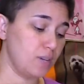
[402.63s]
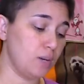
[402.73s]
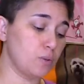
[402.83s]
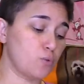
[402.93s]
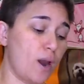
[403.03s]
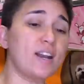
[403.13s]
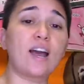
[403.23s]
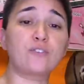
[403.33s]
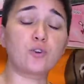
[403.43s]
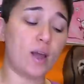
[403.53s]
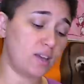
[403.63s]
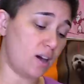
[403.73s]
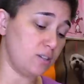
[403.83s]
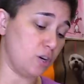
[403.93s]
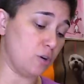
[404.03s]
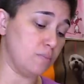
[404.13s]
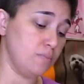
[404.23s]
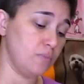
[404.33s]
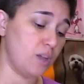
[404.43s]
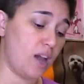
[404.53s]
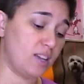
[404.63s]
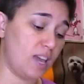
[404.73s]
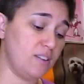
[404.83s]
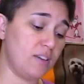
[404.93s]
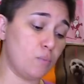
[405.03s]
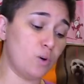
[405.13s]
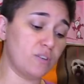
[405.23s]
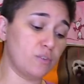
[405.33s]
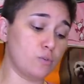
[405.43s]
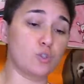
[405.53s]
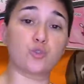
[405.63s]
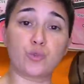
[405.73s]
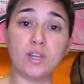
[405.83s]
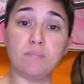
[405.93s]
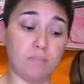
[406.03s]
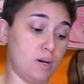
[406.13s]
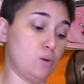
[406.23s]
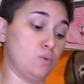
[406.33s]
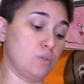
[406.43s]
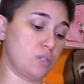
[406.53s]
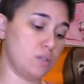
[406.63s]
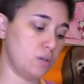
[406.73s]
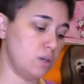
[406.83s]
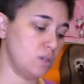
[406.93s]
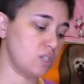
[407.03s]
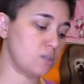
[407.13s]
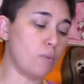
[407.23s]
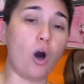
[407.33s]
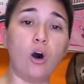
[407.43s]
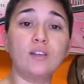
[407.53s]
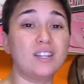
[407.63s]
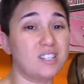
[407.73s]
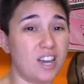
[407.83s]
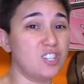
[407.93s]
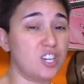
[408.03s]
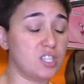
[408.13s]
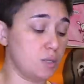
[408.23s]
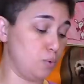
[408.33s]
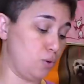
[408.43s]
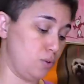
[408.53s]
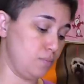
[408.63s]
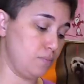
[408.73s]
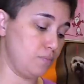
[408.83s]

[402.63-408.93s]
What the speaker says: It was right after I got home. I gave him one of those dream bones, small and digestible.